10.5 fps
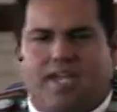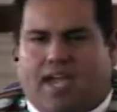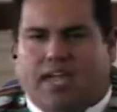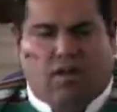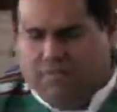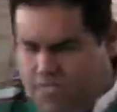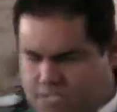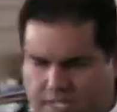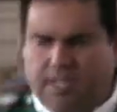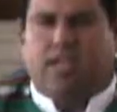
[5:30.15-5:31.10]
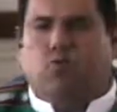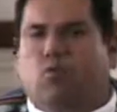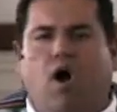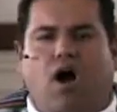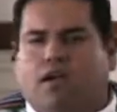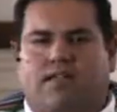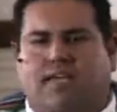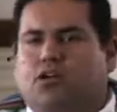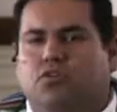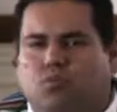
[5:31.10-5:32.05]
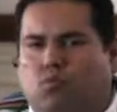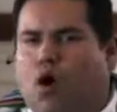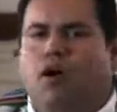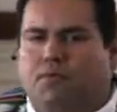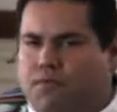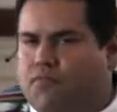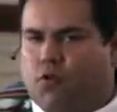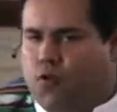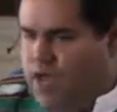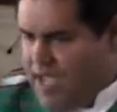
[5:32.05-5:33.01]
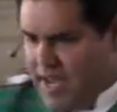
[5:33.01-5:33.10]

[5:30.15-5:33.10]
and all of a sudden they'd walk, and they couldn't walk before,